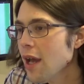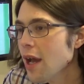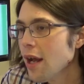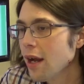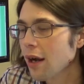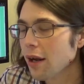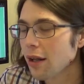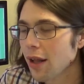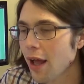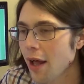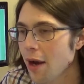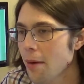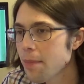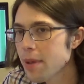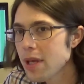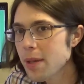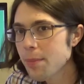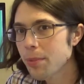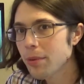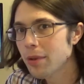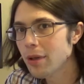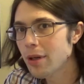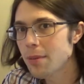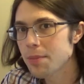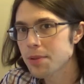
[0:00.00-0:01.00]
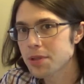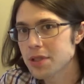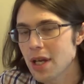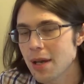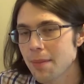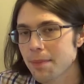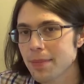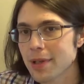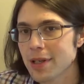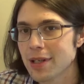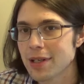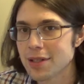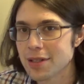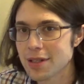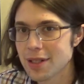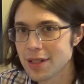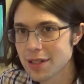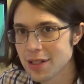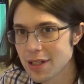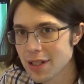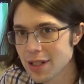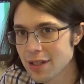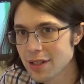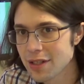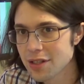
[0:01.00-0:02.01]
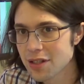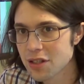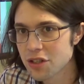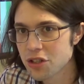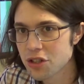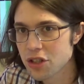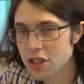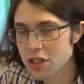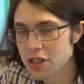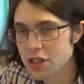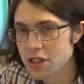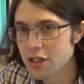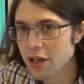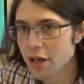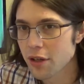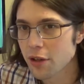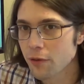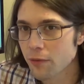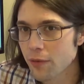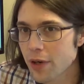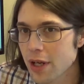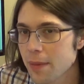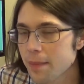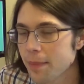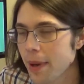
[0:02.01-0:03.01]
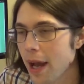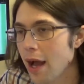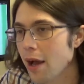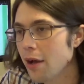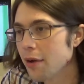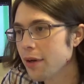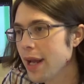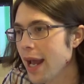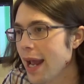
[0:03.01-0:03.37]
Now, a lot of people are upset because they see this as just another rebound,